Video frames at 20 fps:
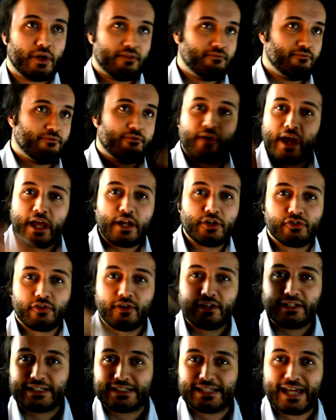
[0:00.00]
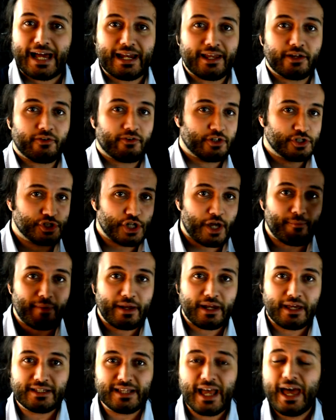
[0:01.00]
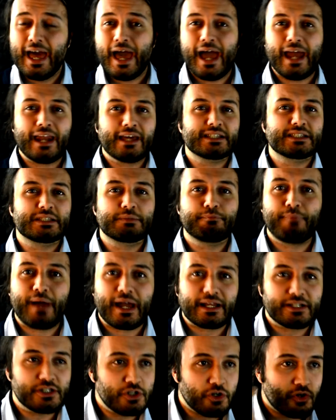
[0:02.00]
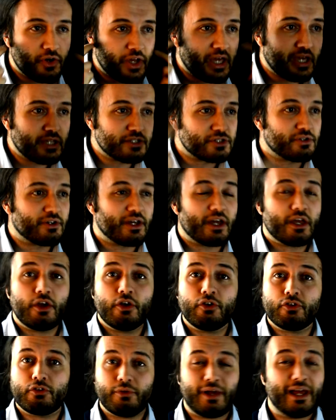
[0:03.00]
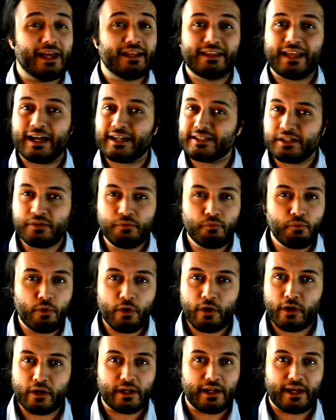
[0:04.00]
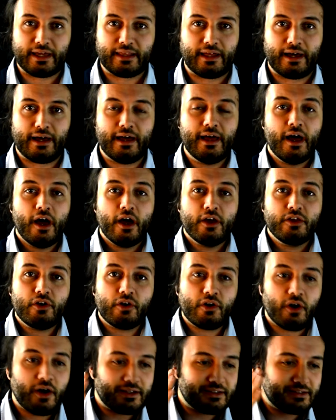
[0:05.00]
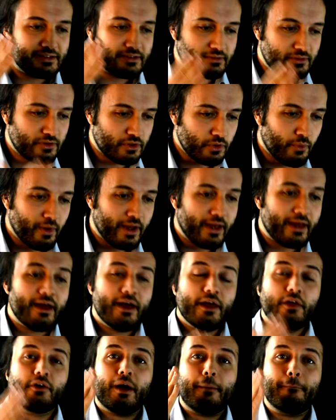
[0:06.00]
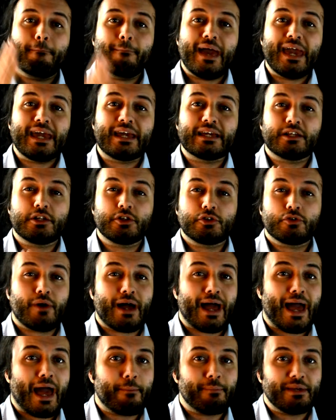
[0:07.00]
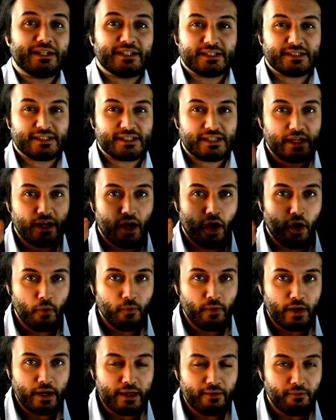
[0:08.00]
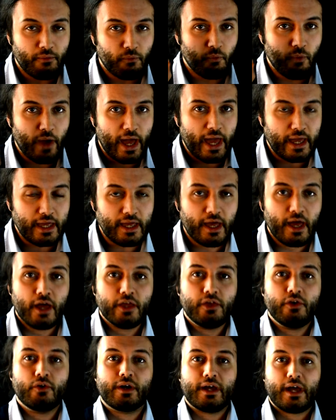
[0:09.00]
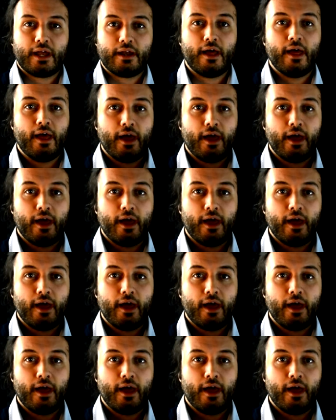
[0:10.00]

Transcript: in French or in Italian or in Japanese and expect your ears to get used to it. It doesn't work like that. You got to do it. You got to make it into a habit. It's the only way you can